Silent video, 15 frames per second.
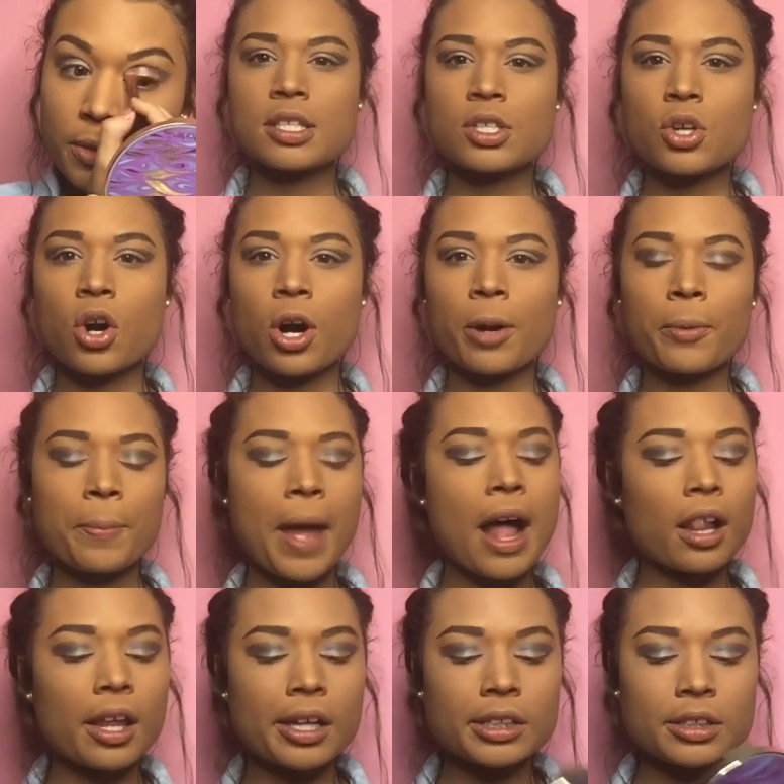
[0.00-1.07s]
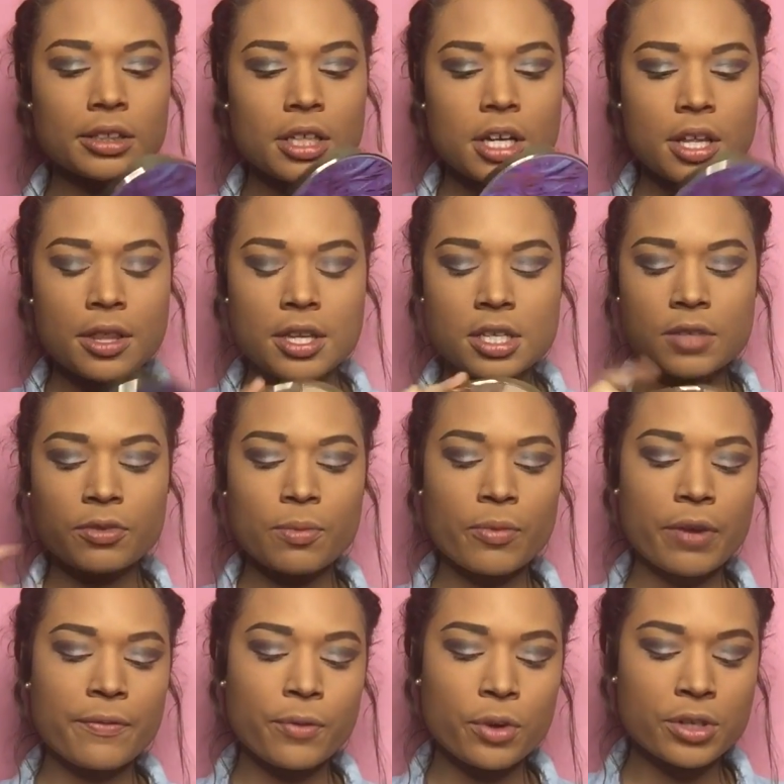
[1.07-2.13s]
This Tarte palette, this is from
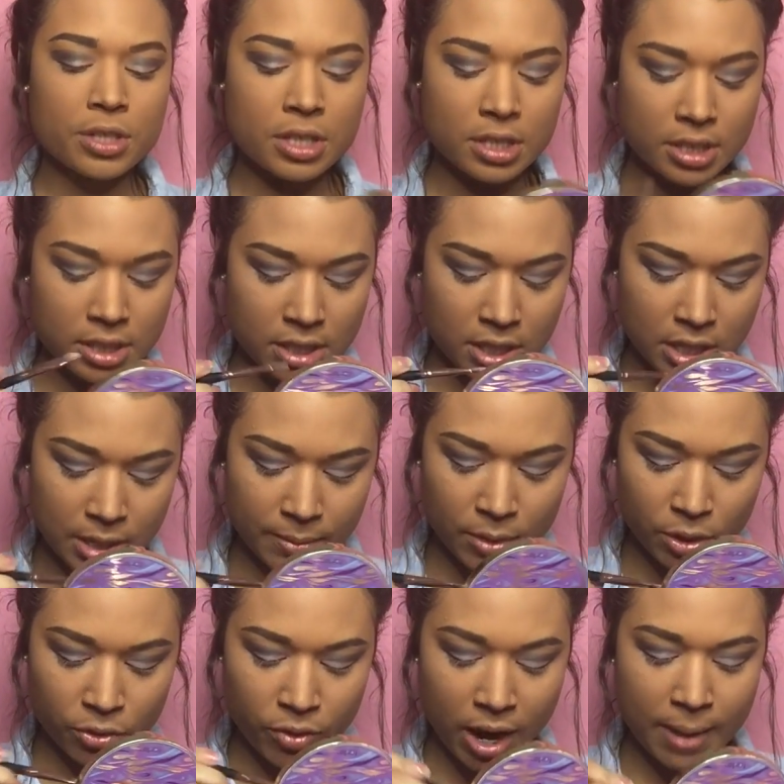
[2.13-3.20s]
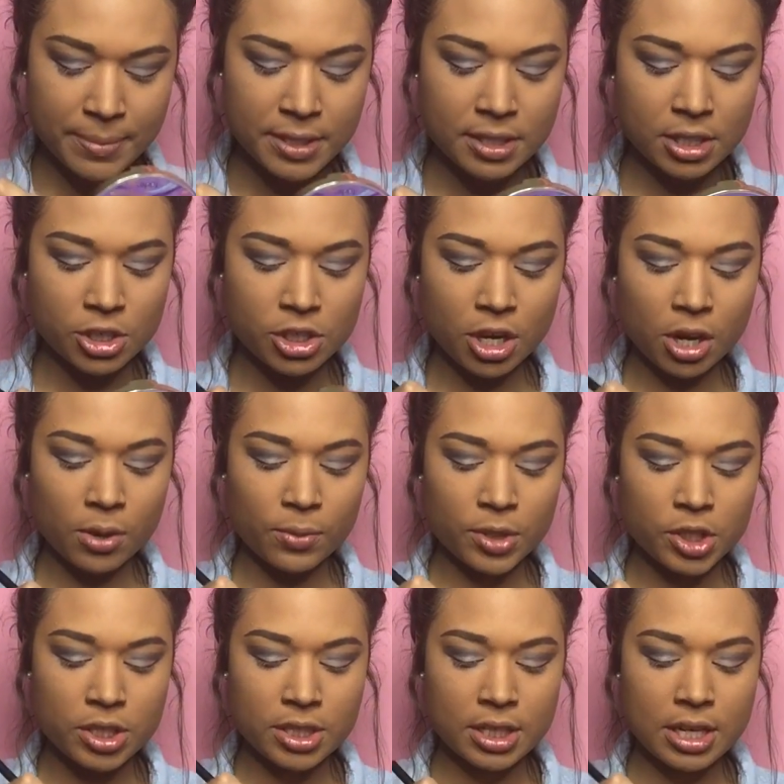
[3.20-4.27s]
Rainforest of the Sea and I'm gonna grab Seashell,
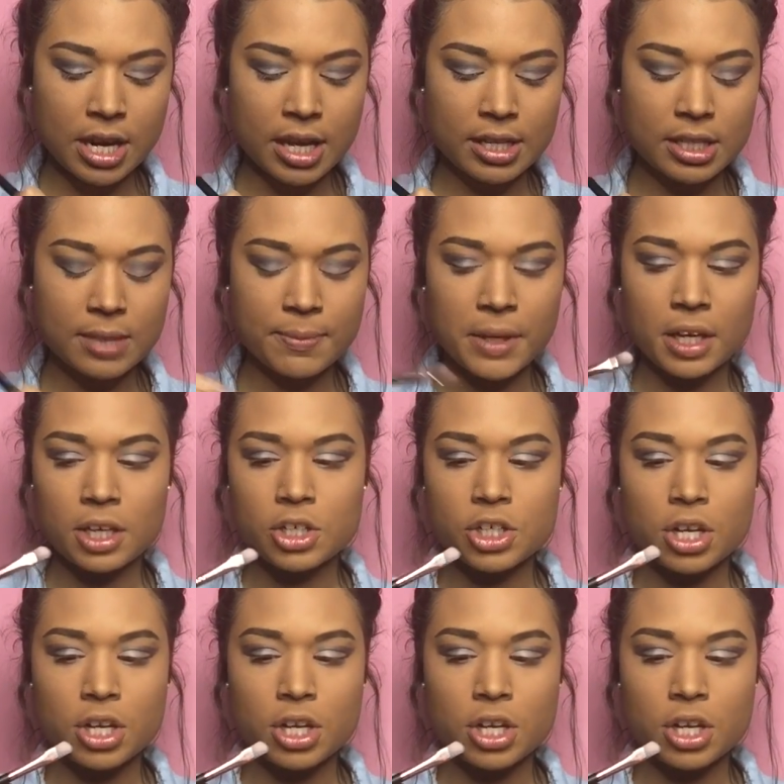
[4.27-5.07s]
which is a nice pink